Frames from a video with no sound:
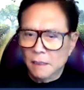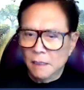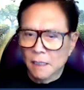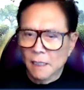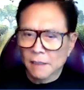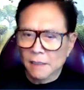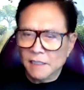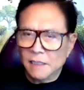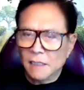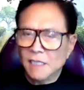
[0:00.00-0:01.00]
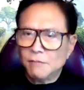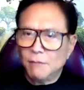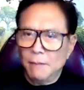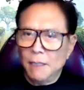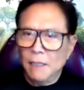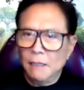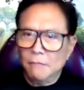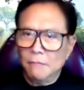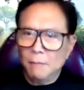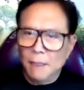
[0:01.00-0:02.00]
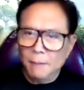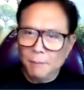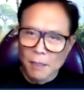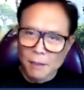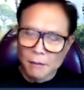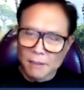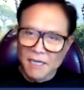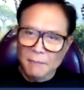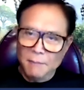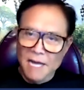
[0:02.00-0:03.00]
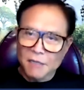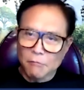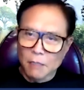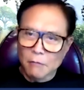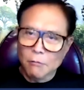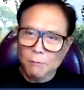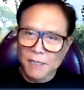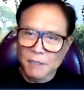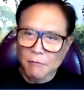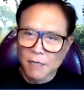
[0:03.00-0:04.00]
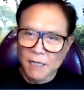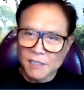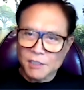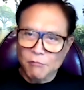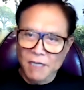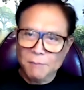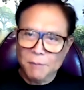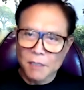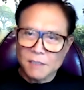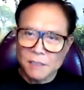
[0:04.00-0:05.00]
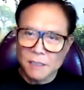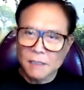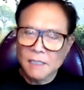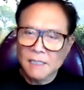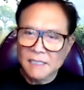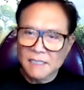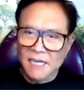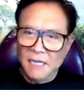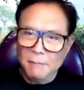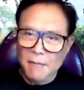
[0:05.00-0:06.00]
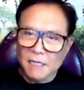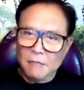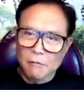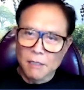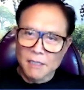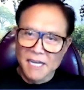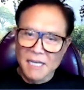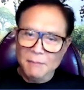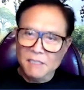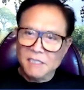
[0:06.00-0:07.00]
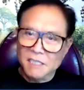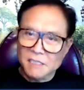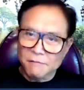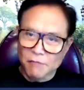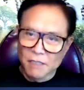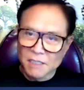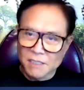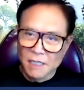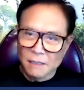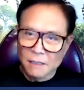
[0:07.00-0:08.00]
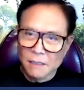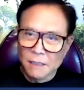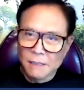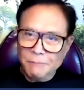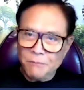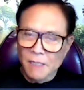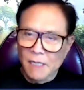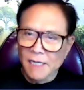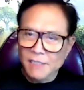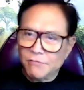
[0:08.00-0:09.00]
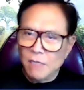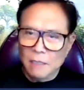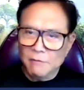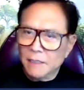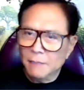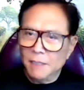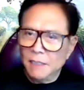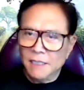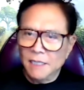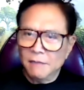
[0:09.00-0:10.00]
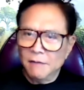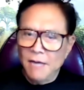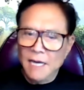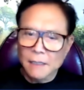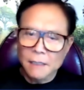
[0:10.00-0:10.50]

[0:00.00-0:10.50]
And that, that's why my, my partner, Ken McElroy, who, by the way, has great books on it, Ken McElroy, The A B Cs of Real Estate, I strongly recommend getting that,